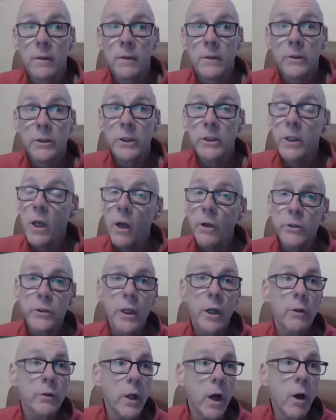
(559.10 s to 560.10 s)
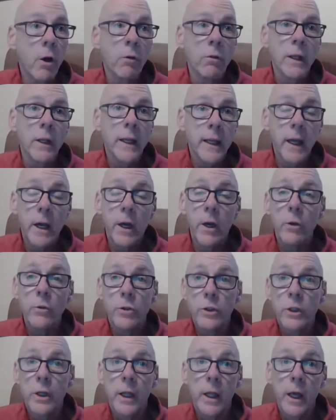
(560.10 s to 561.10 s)
She's also the only
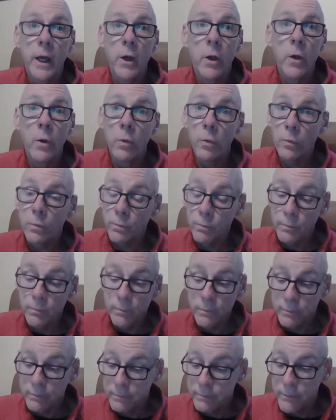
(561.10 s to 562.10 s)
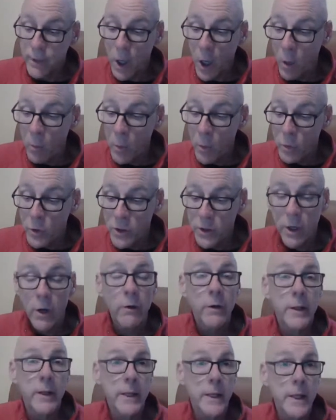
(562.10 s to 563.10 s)
coach to go almost
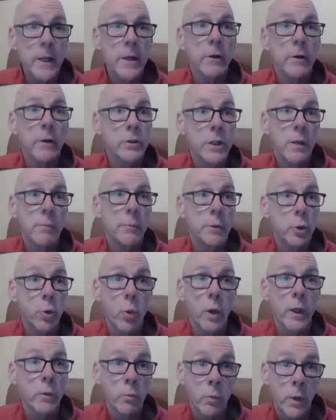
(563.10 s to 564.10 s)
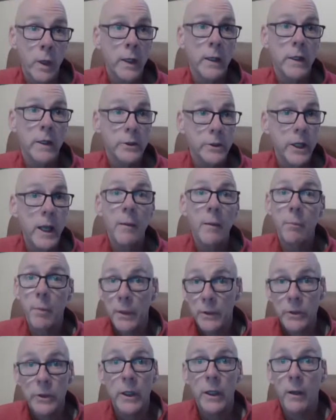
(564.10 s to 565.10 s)
30 years in between winning a
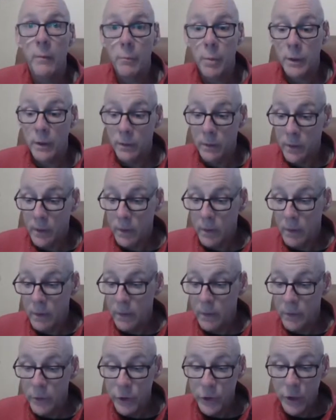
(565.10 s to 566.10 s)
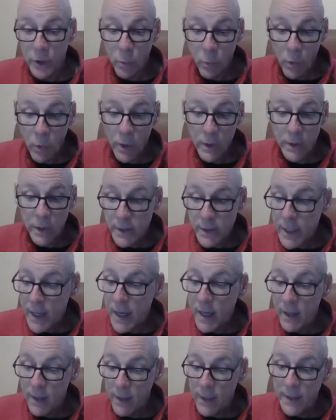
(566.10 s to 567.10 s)
championship. She won the
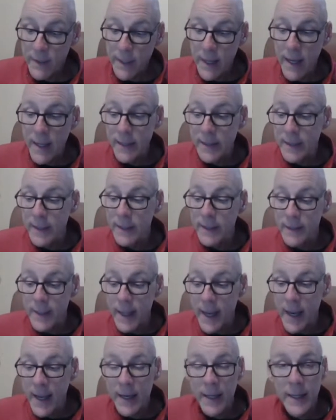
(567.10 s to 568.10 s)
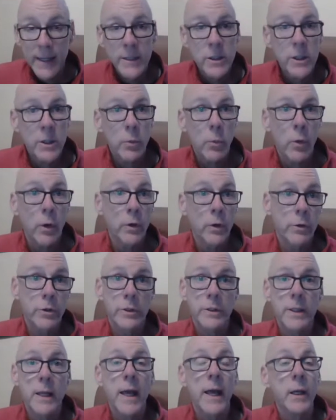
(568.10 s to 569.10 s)
title in 1990. She won her
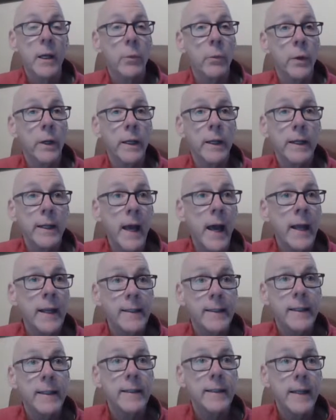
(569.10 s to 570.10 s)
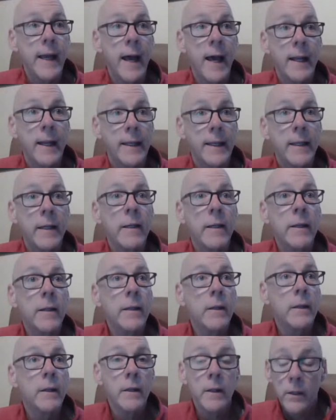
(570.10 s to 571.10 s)
second one in
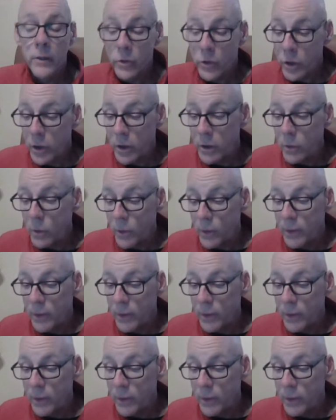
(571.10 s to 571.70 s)
1992.